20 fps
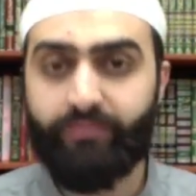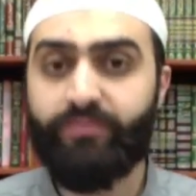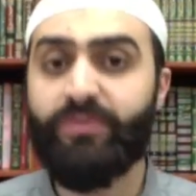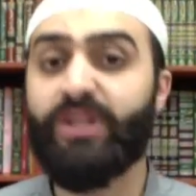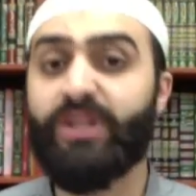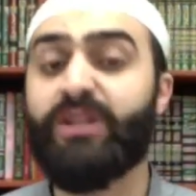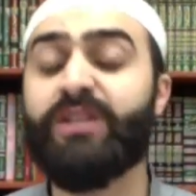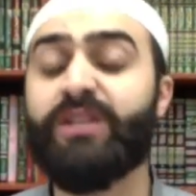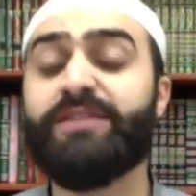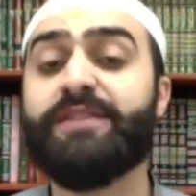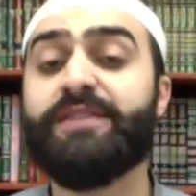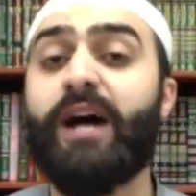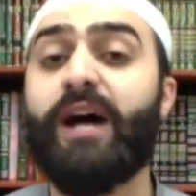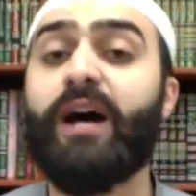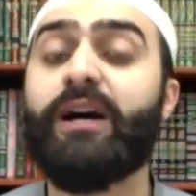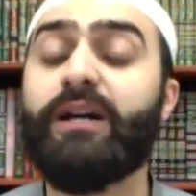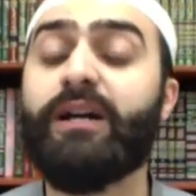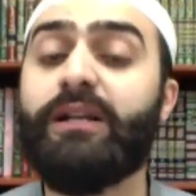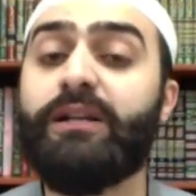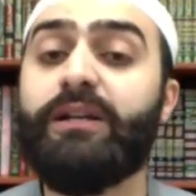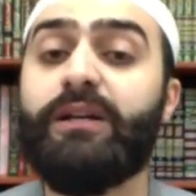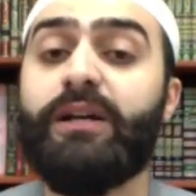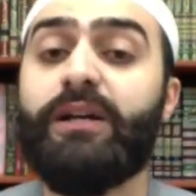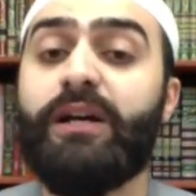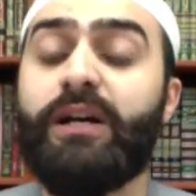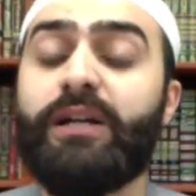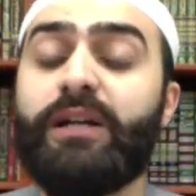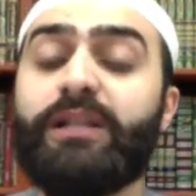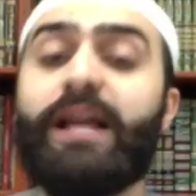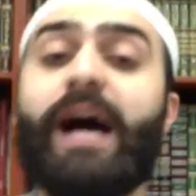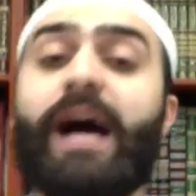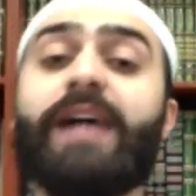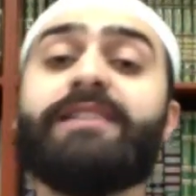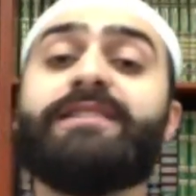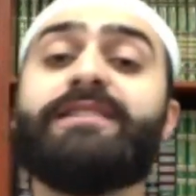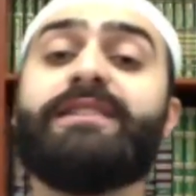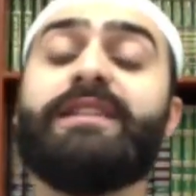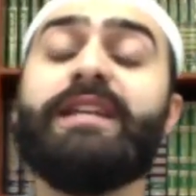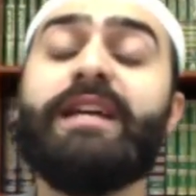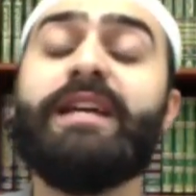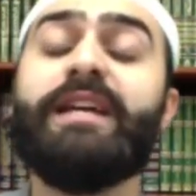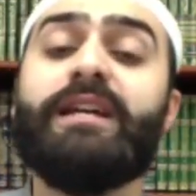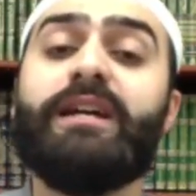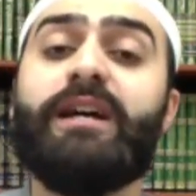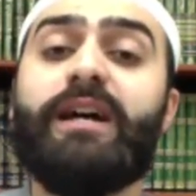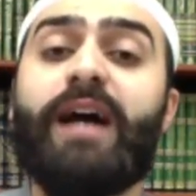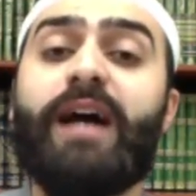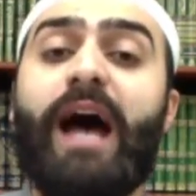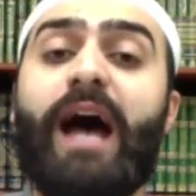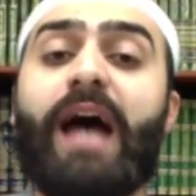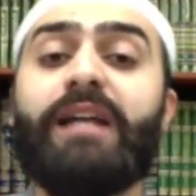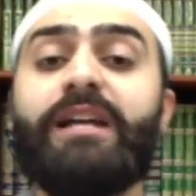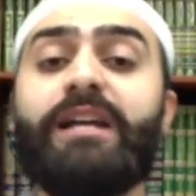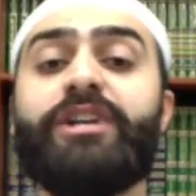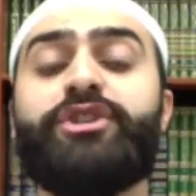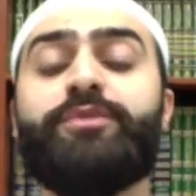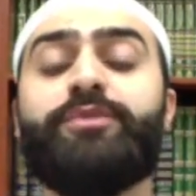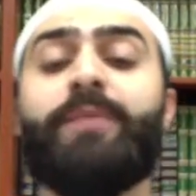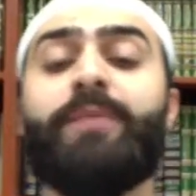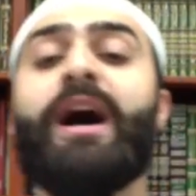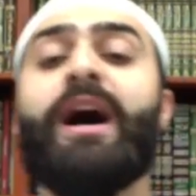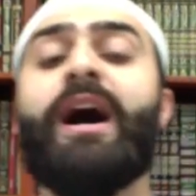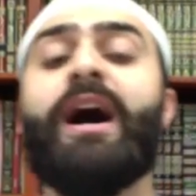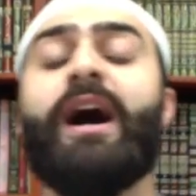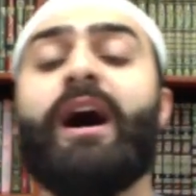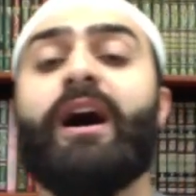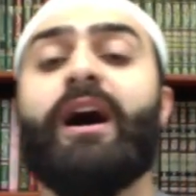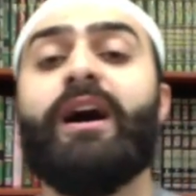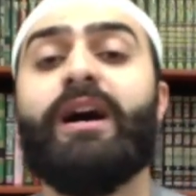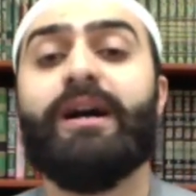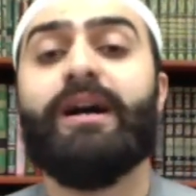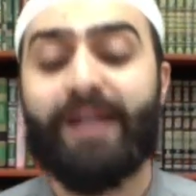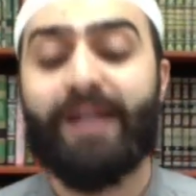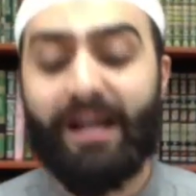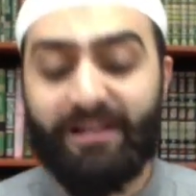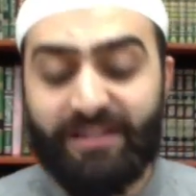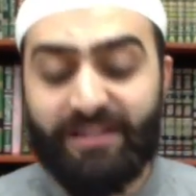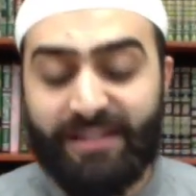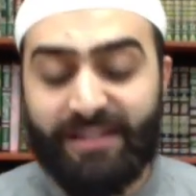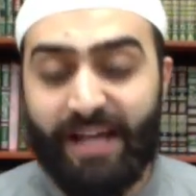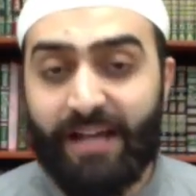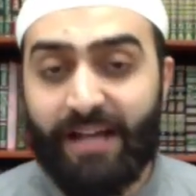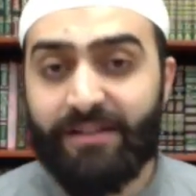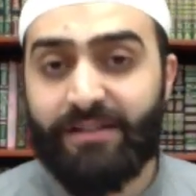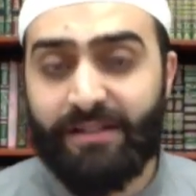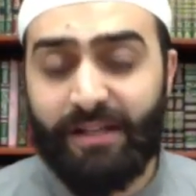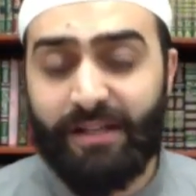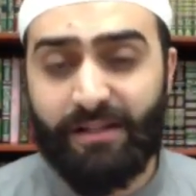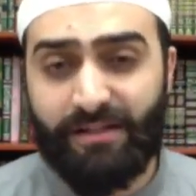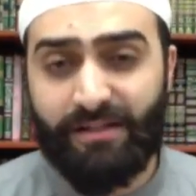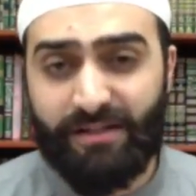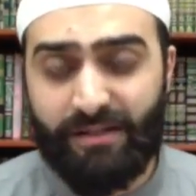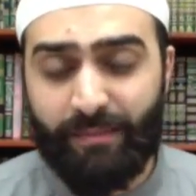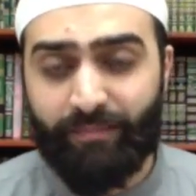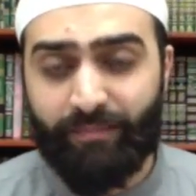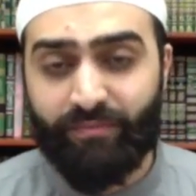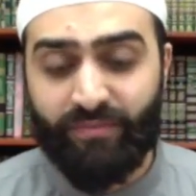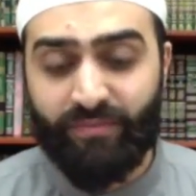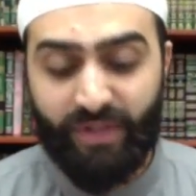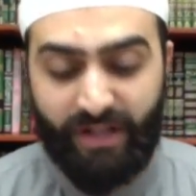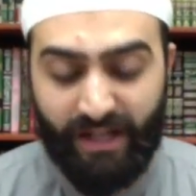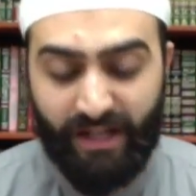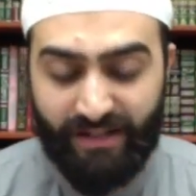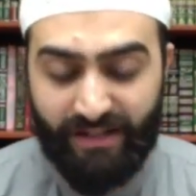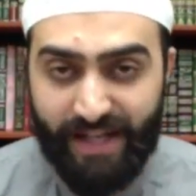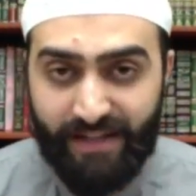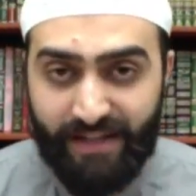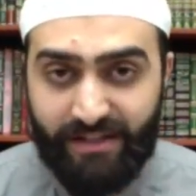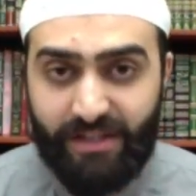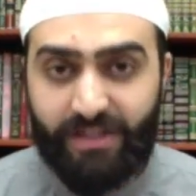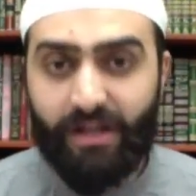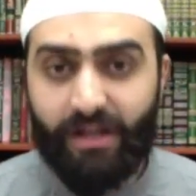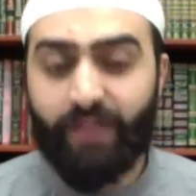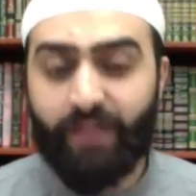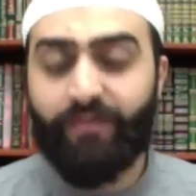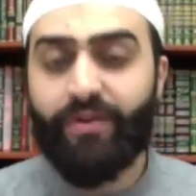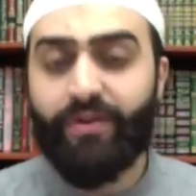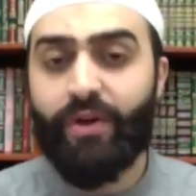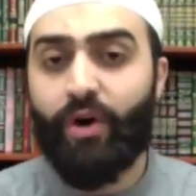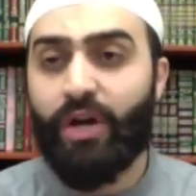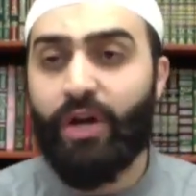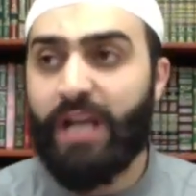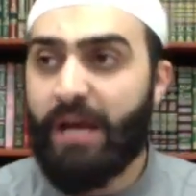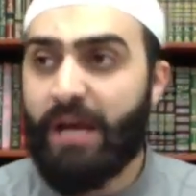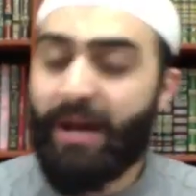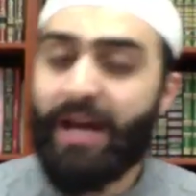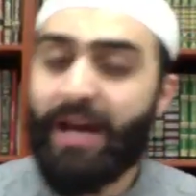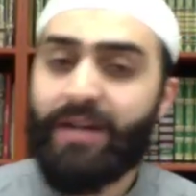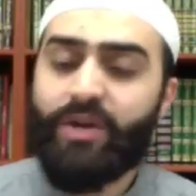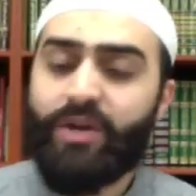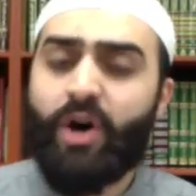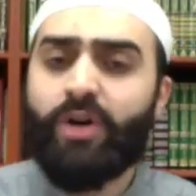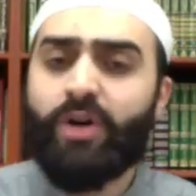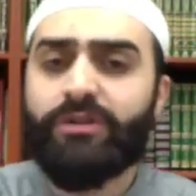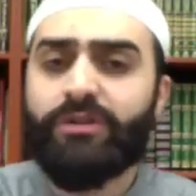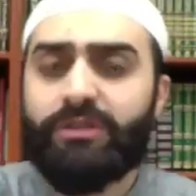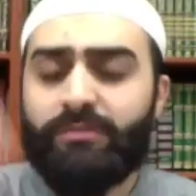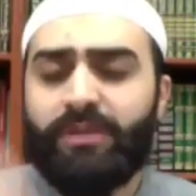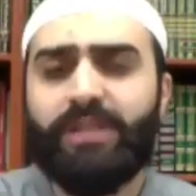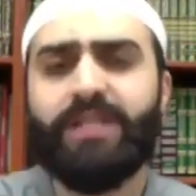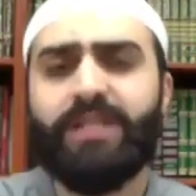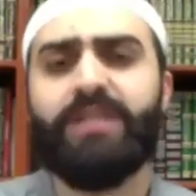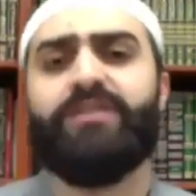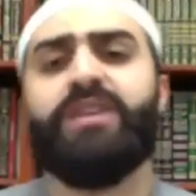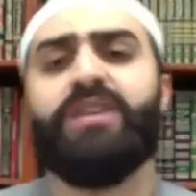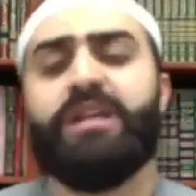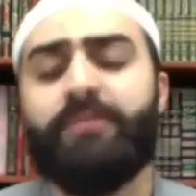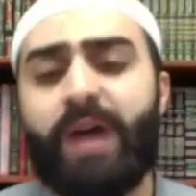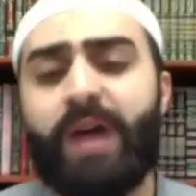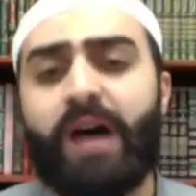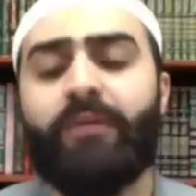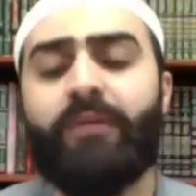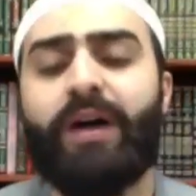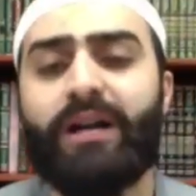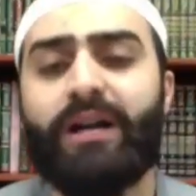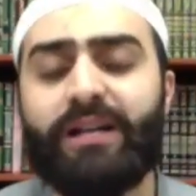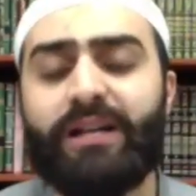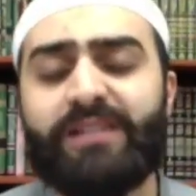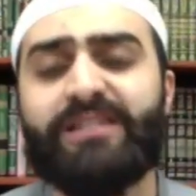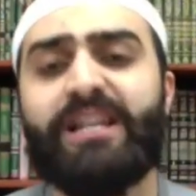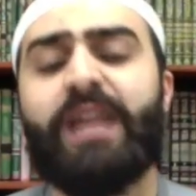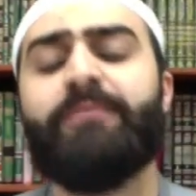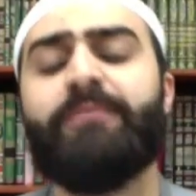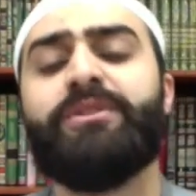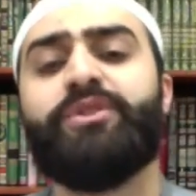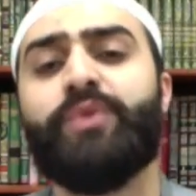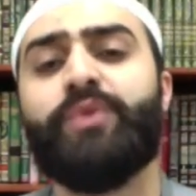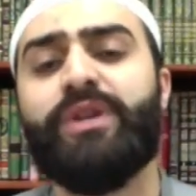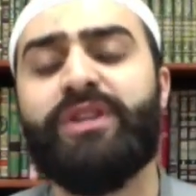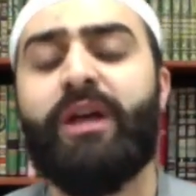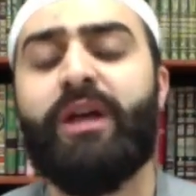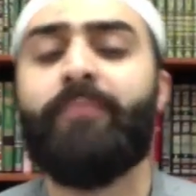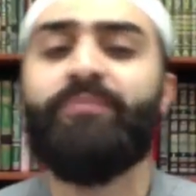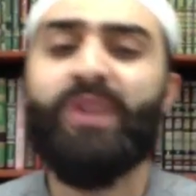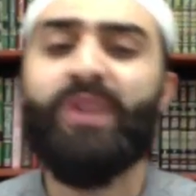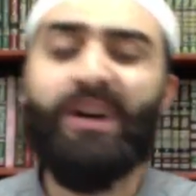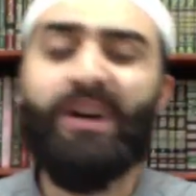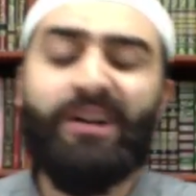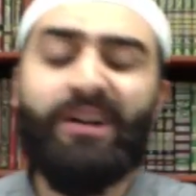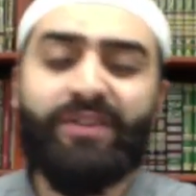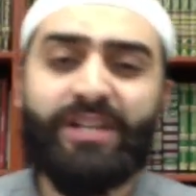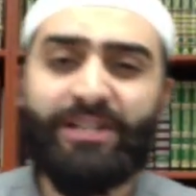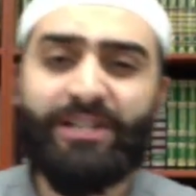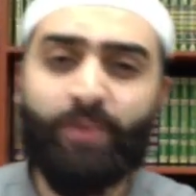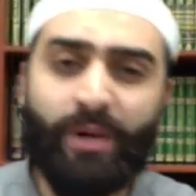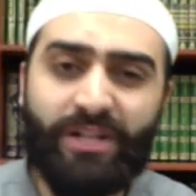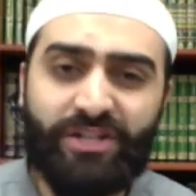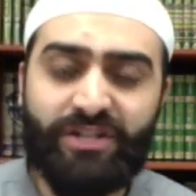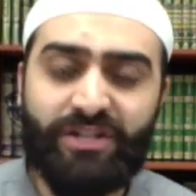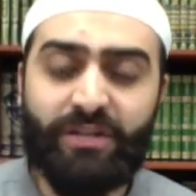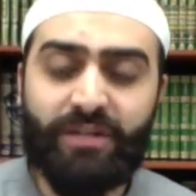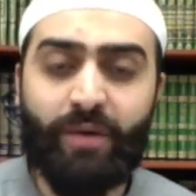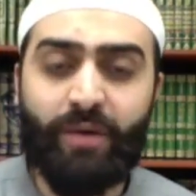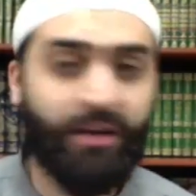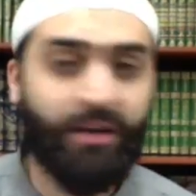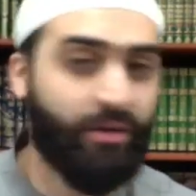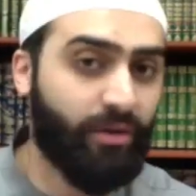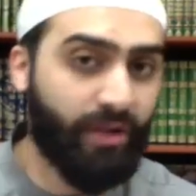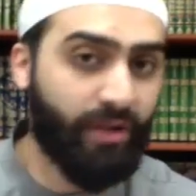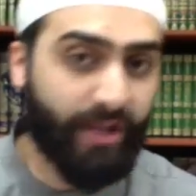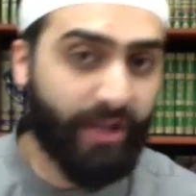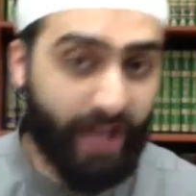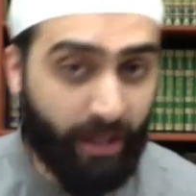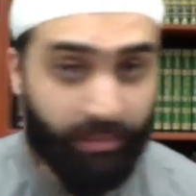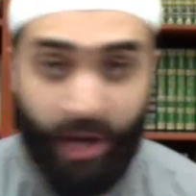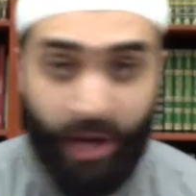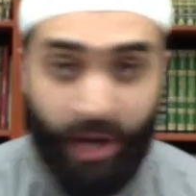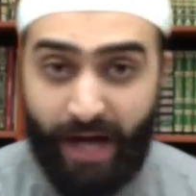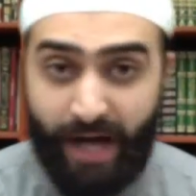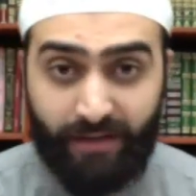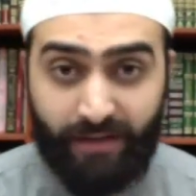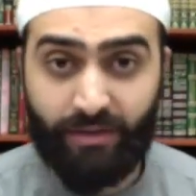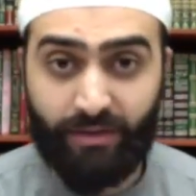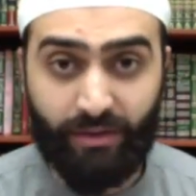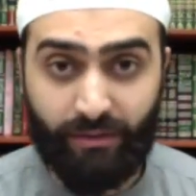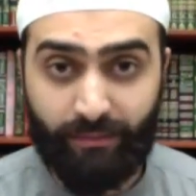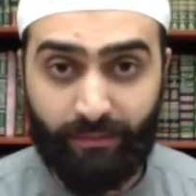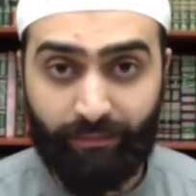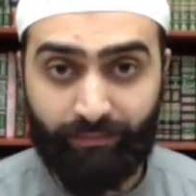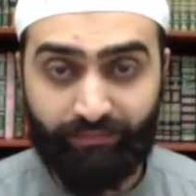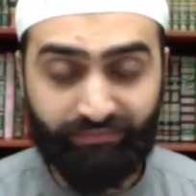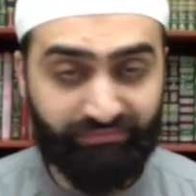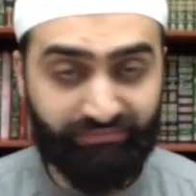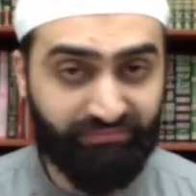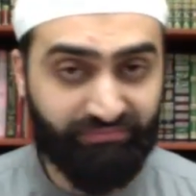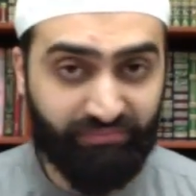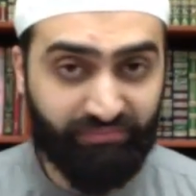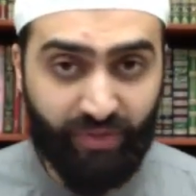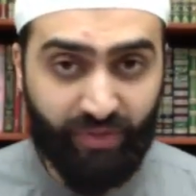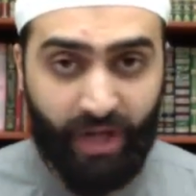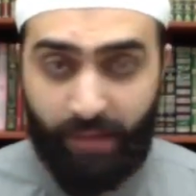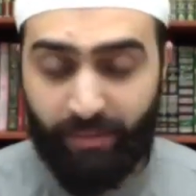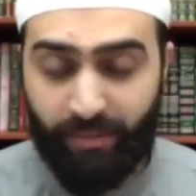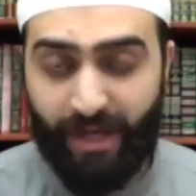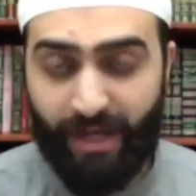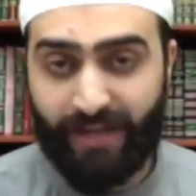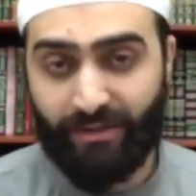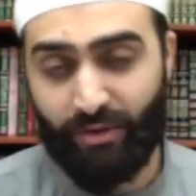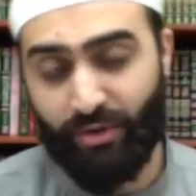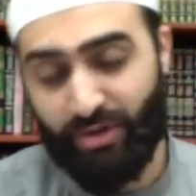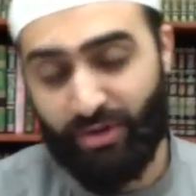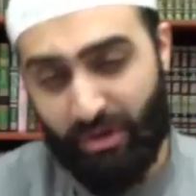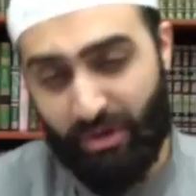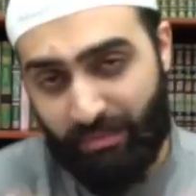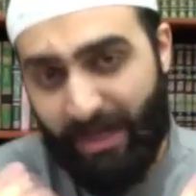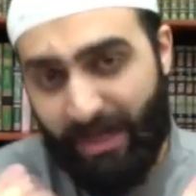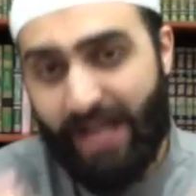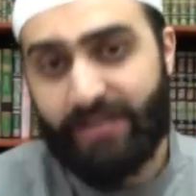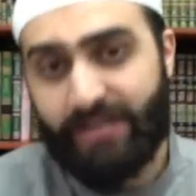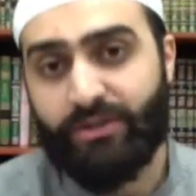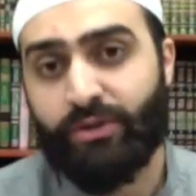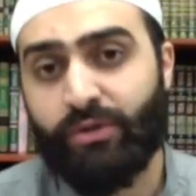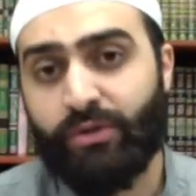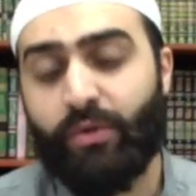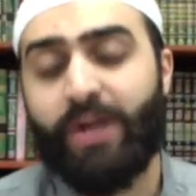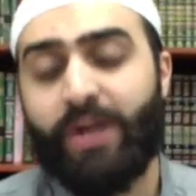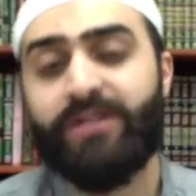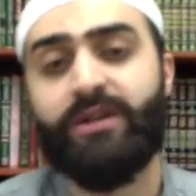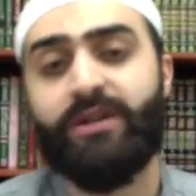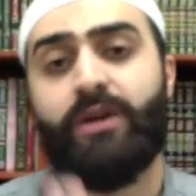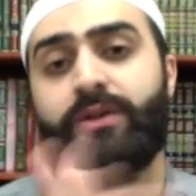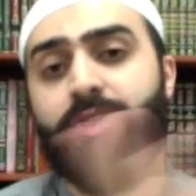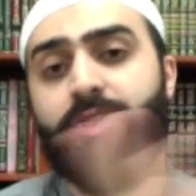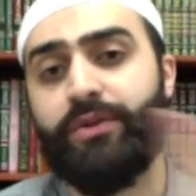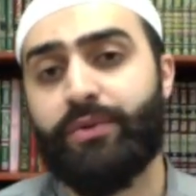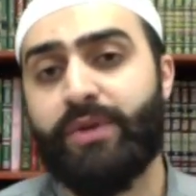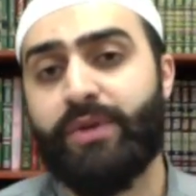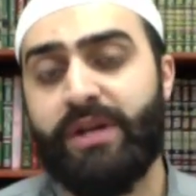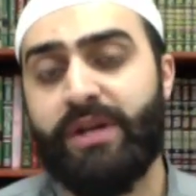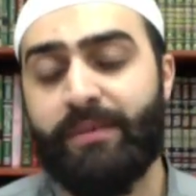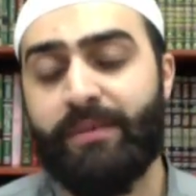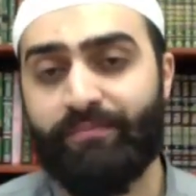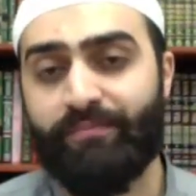This is aql. Lastly, al-ijma', consensus. The consensus of the ulama, and ultimately the Imam alayhi salam between them. This one is theoretical and not practical. Not practical. So the practical ones are the three.